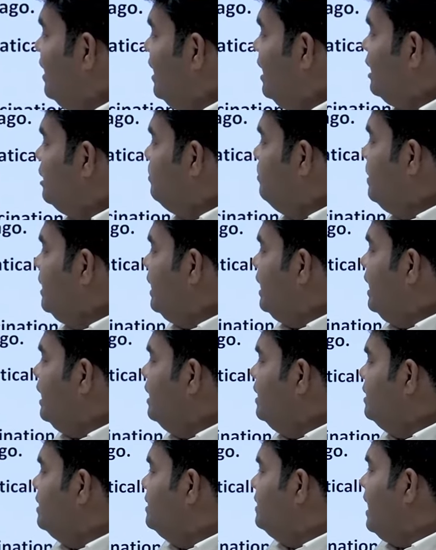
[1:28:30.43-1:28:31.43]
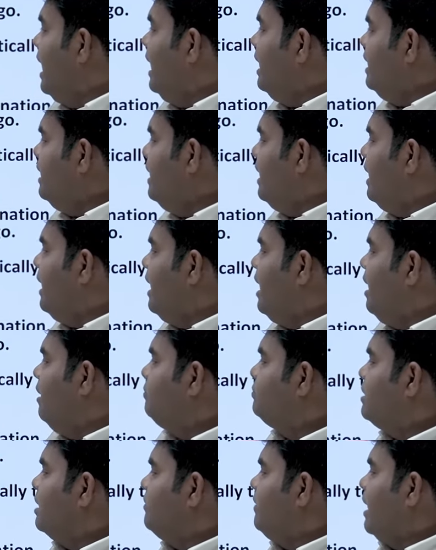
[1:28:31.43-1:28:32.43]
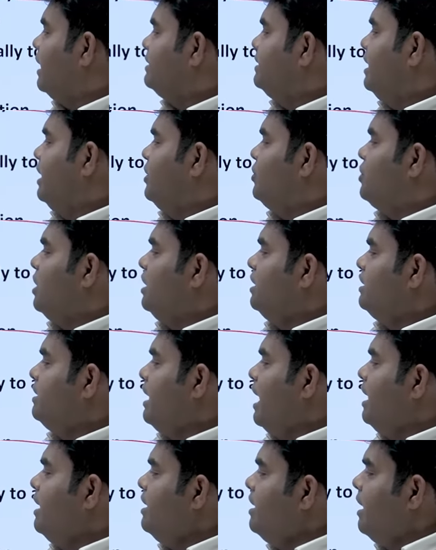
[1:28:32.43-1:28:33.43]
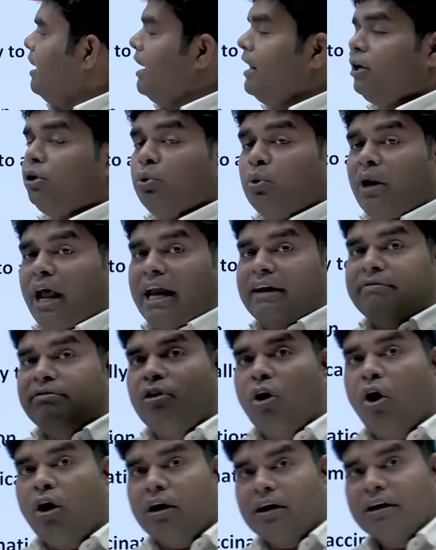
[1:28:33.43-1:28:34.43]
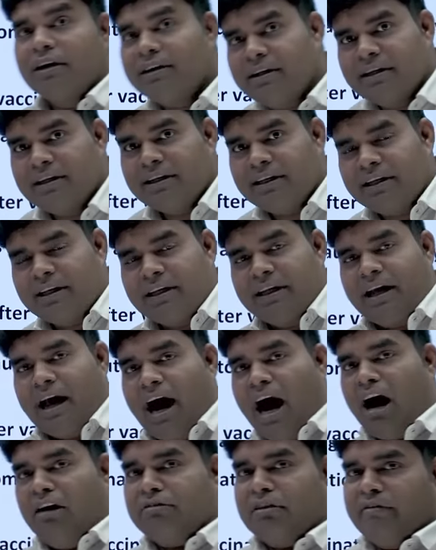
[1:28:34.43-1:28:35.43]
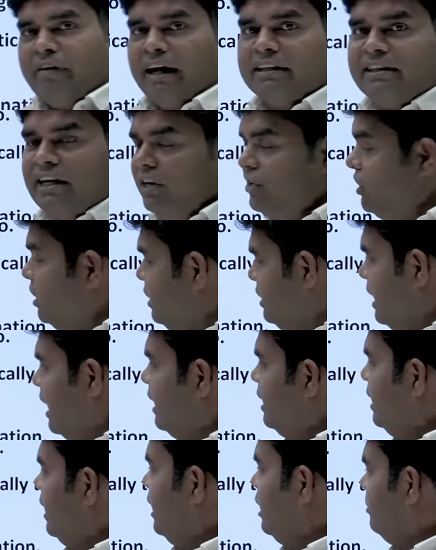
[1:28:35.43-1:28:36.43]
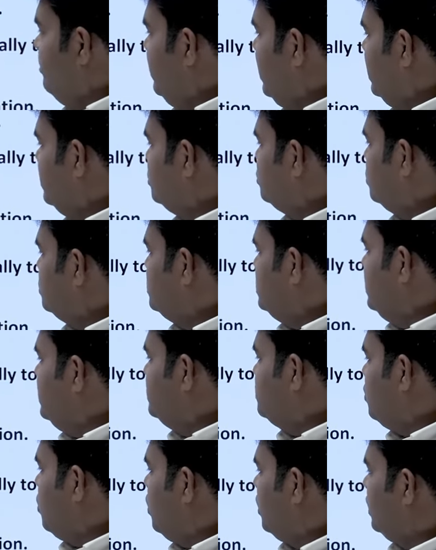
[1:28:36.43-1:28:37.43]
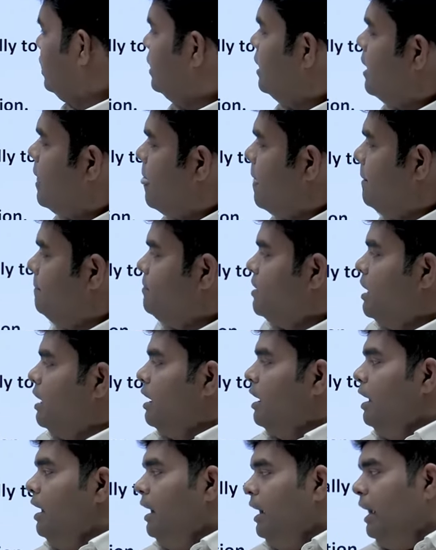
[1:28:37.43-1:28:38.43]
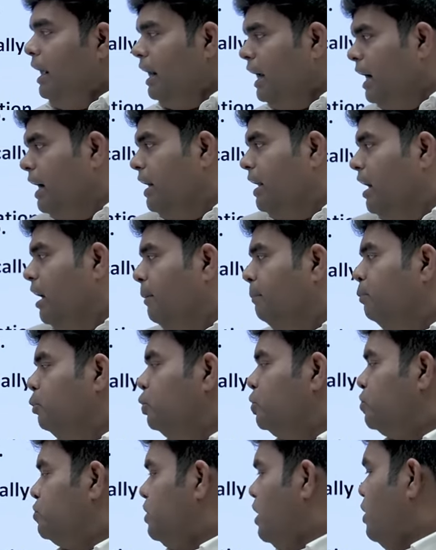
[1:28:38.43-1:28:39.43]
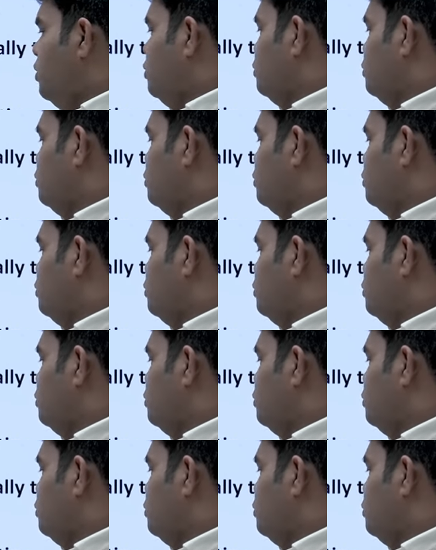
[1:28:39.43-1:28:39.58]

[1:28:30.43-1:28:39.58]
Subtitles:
It begin 10 day after vaccination. 10 day to lifelong. After vaccination, 10 day it begins. So C is wrong. In India, booster